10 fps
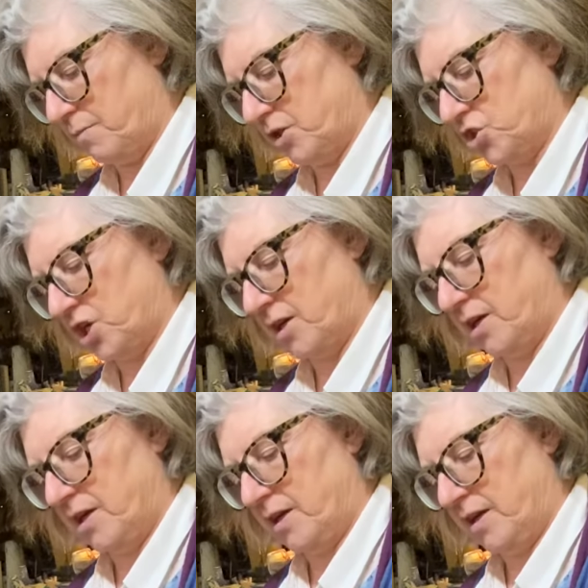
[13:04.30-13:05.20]
my jar
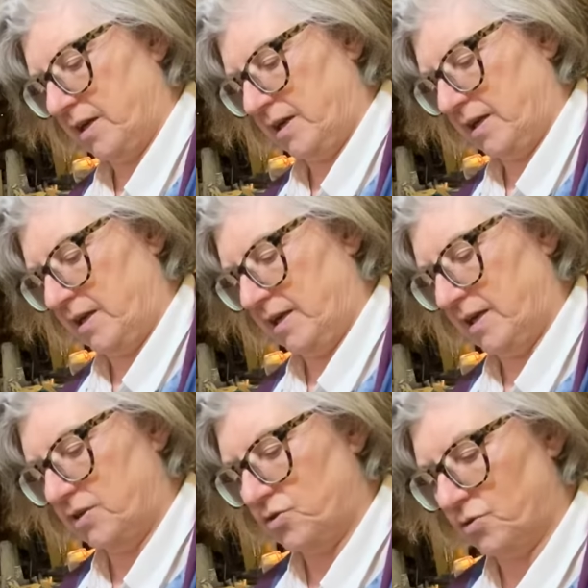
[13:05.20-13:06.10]

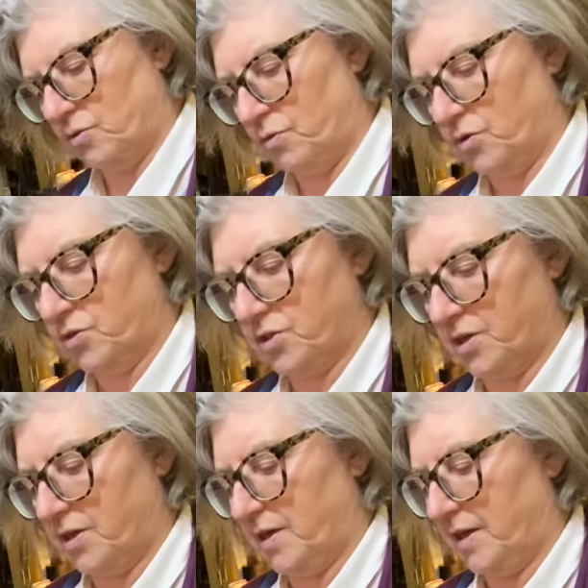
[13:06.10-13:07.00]
into the
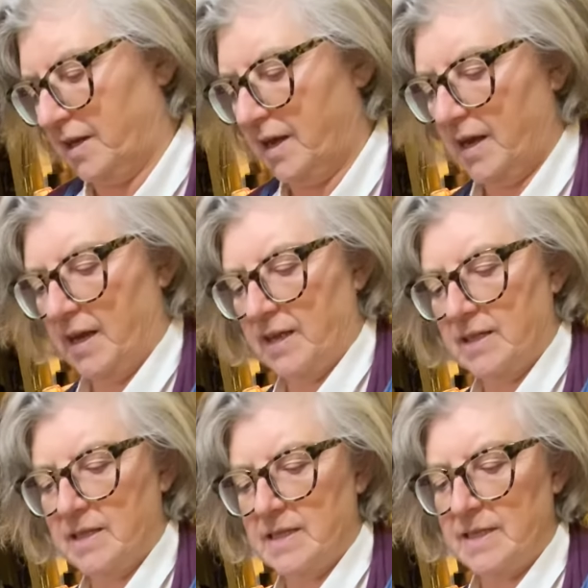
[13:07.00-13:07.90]
water, and there
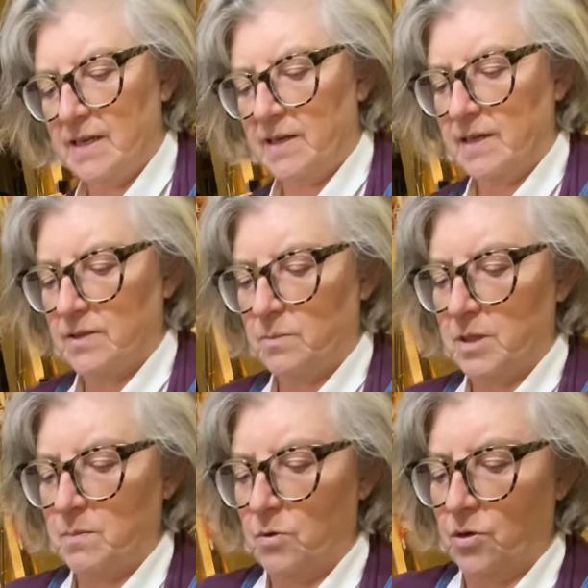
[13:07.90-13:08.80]
is still a little
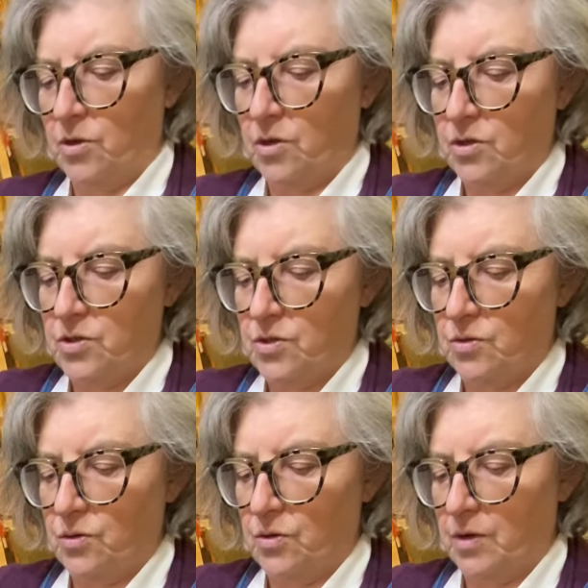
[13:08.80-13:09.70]
bit more, so
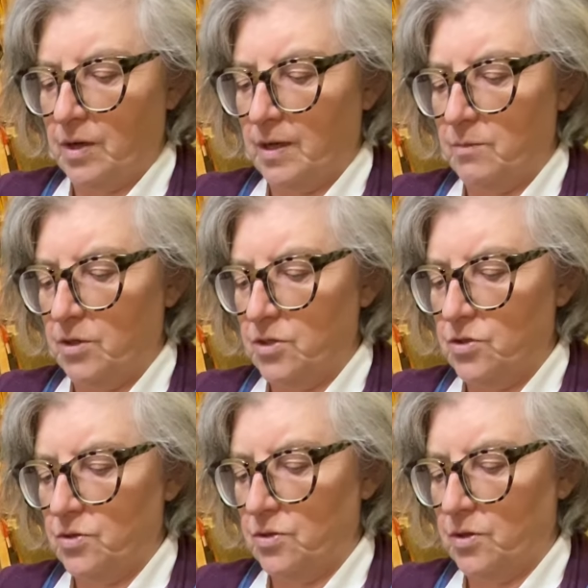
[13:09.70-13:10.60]
I'm going
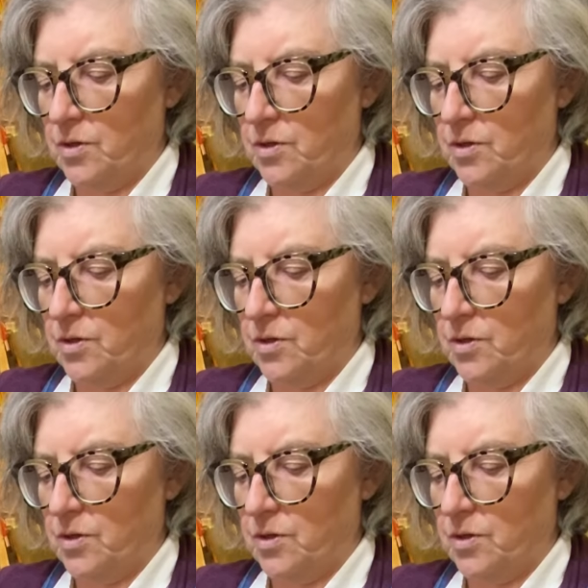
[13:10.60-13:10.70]
to,